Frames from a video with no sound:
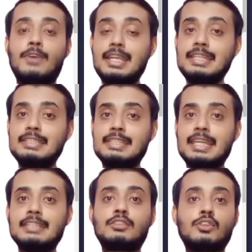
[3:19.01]
for
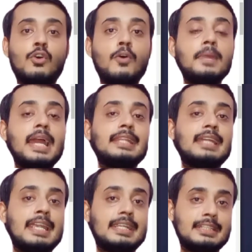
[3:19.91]
instance, Chrome
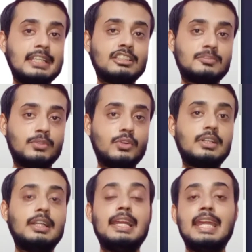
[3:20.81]
and the Internet
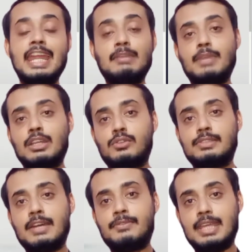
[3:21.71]
Explorer and
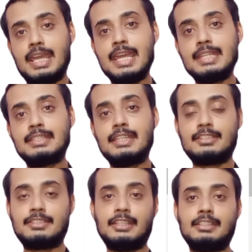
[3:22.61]
Microsoft Edge,
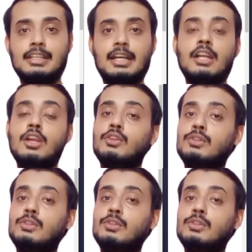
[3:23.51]
etc.